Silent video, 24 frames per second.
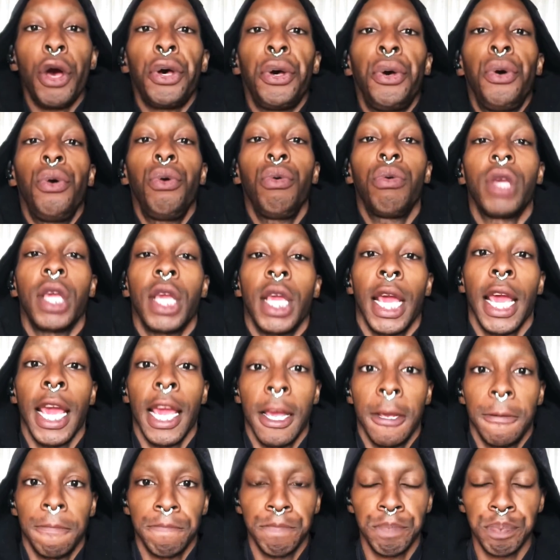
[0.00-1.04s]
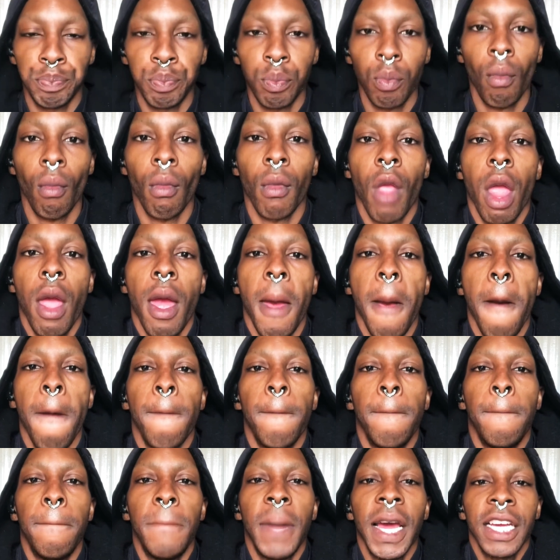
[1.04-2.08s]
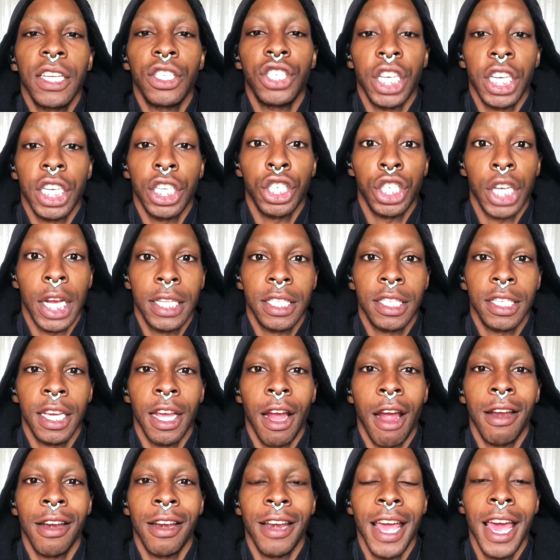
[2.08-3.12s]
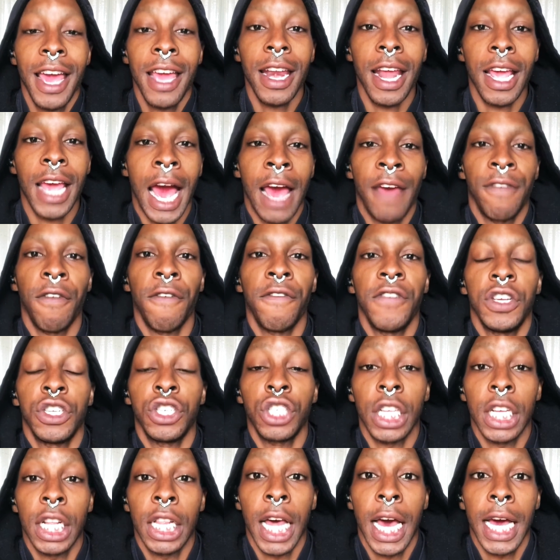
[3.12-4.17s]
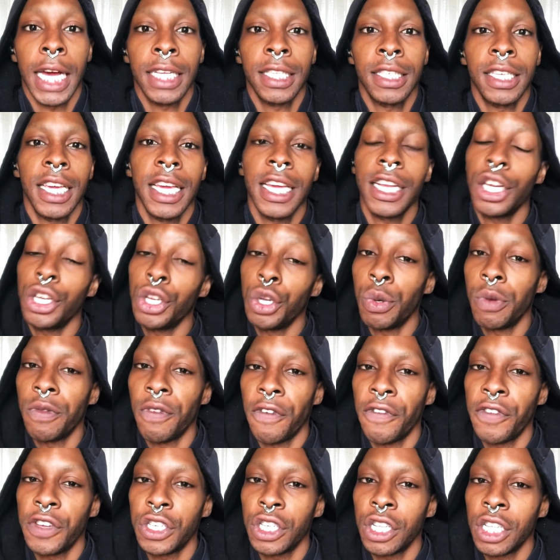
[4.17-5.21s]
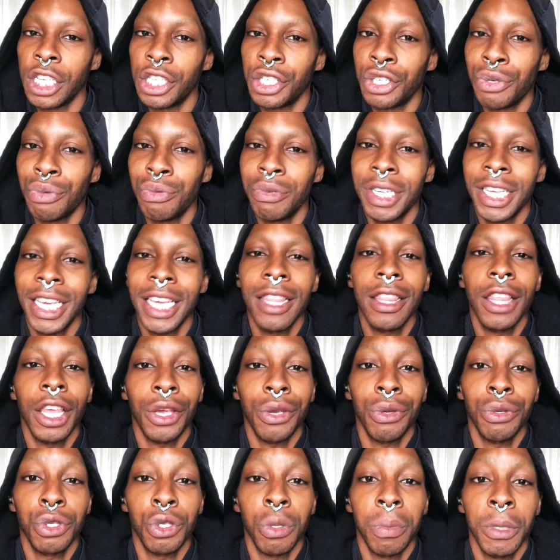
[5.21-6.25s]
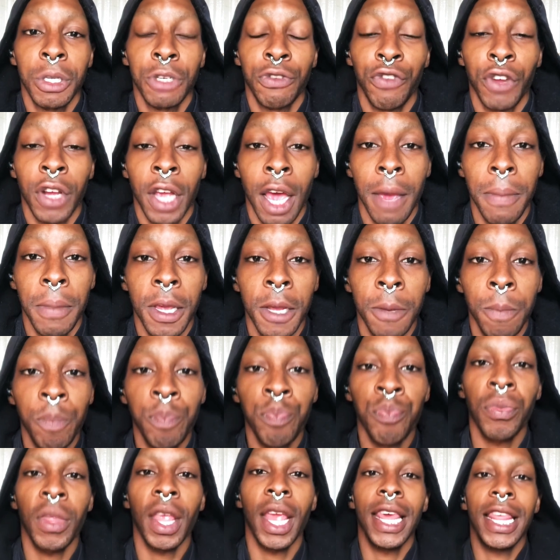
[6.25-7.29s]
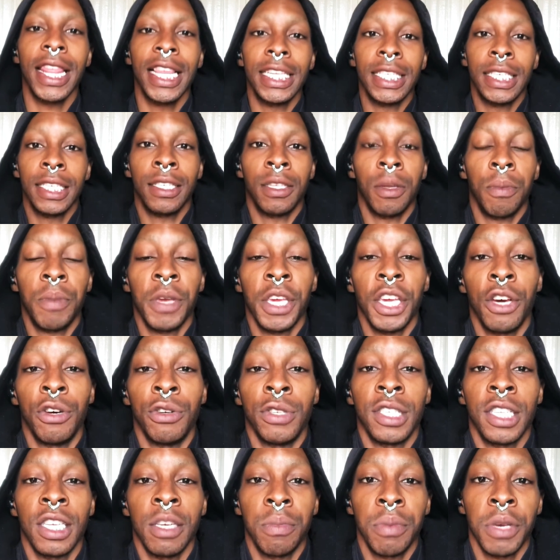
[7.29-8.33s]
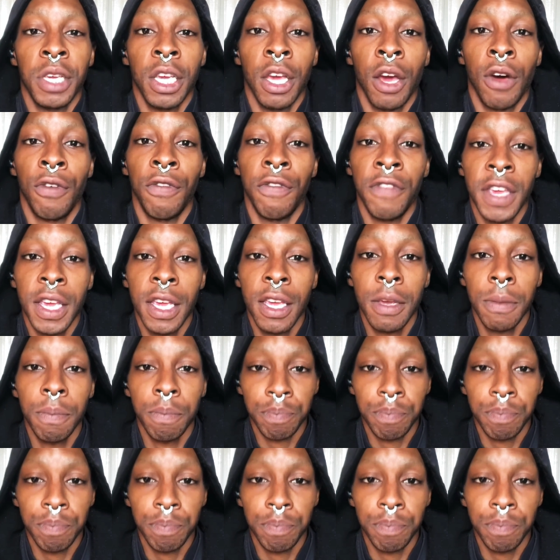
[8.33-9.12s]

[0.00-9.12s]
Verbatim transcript: Okay. Mic Check is Shawntae Arnette. I've officially clocked in and you have officially tuned in. Thank you so much for coming. This is a POC POV.